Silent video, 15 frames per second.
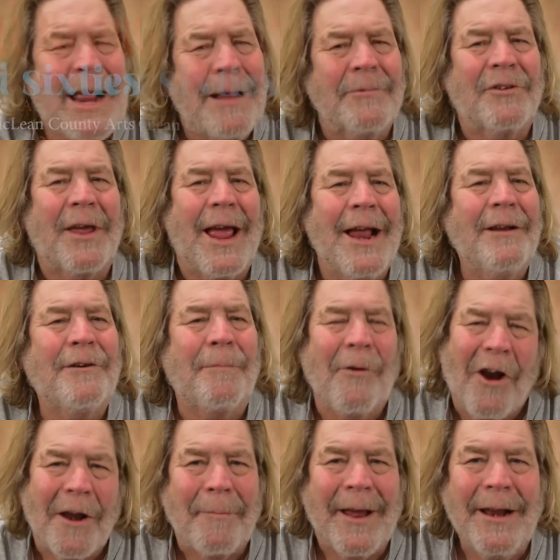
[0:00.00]
name is Kent
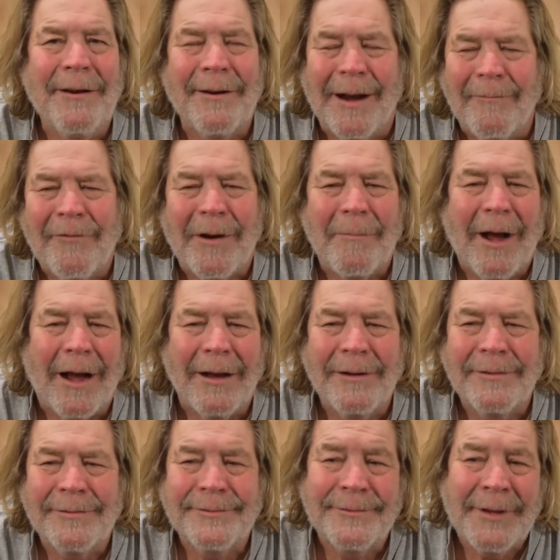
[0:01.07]
Broadbent. I'm from I
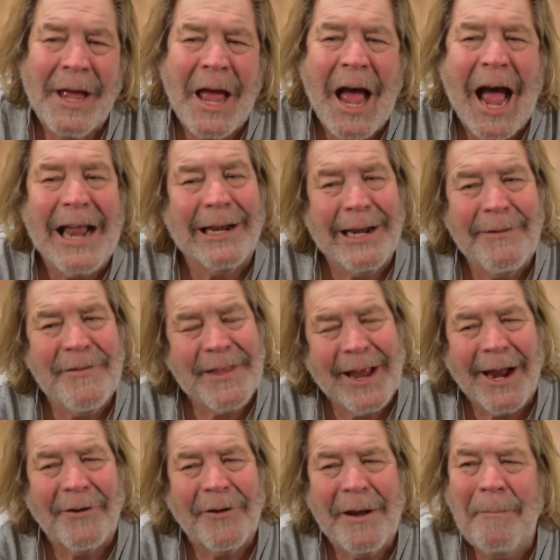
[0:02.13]
live in the
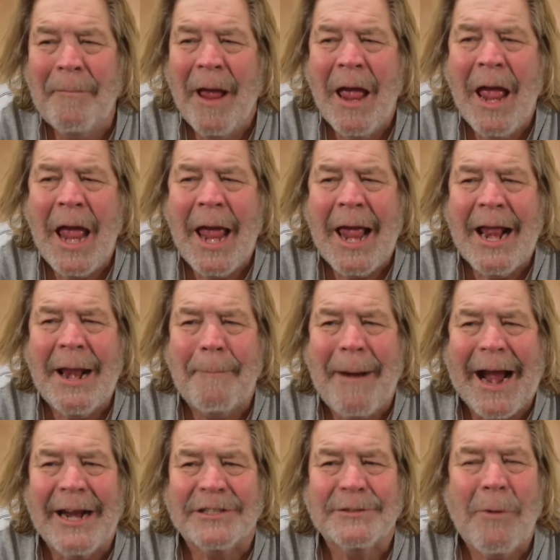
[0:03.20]
country
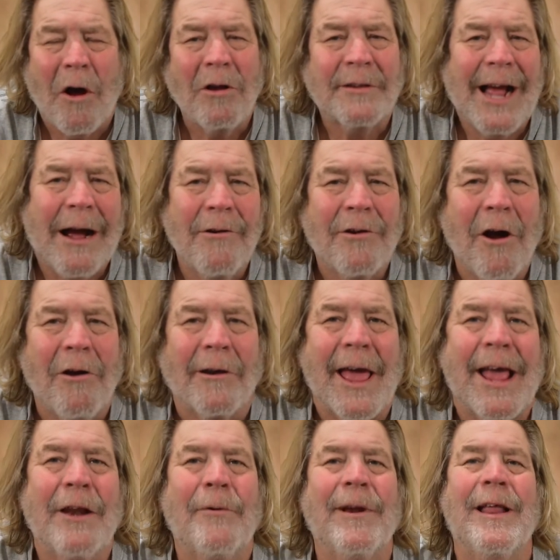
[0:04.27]
by a small town called
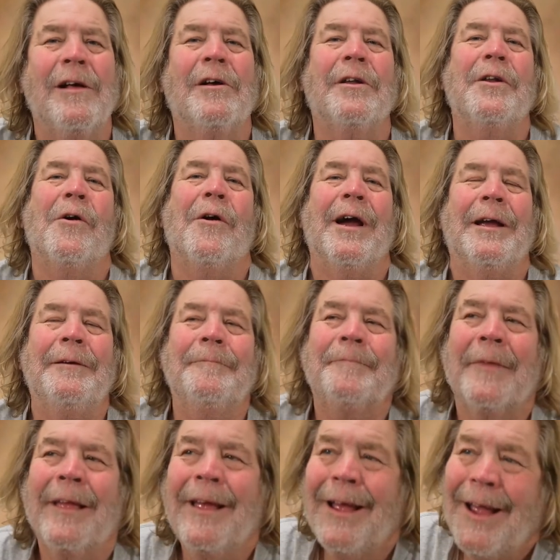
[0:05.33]
Manawan, Illinois.
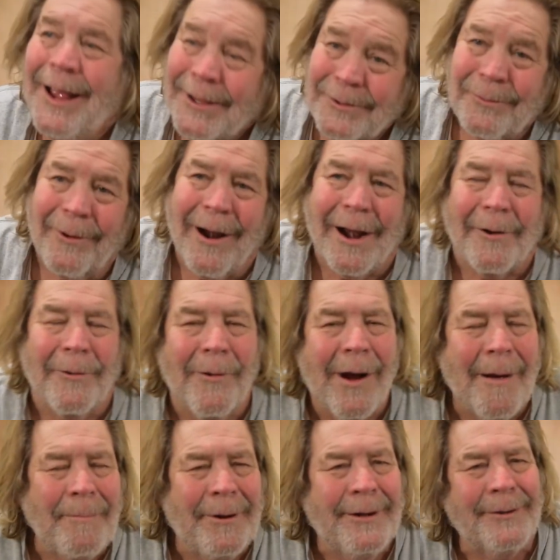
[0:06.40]
That's where I grew
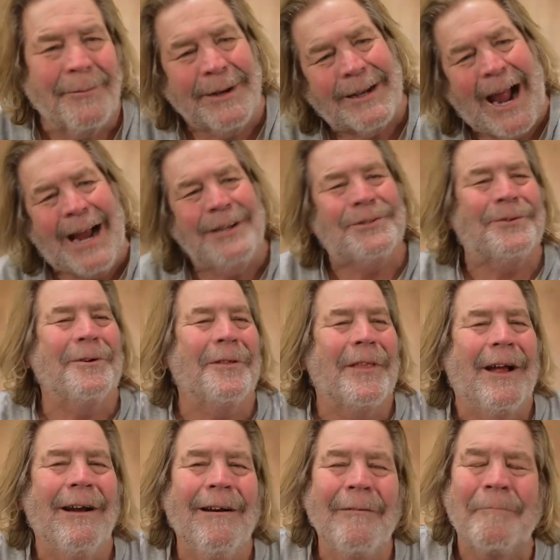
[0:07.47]
up, went to high school
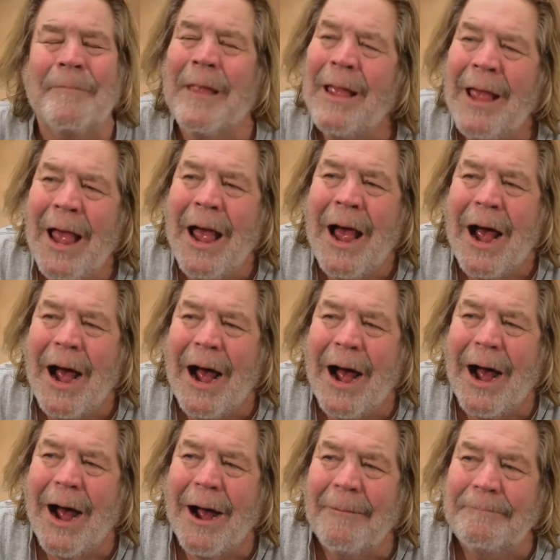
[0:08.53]
there.
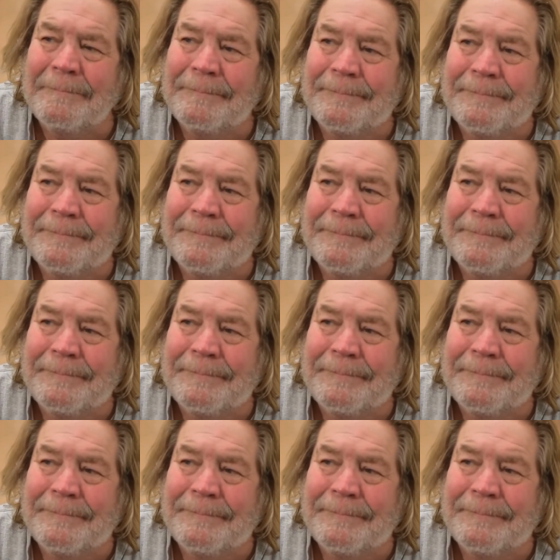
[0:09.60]
I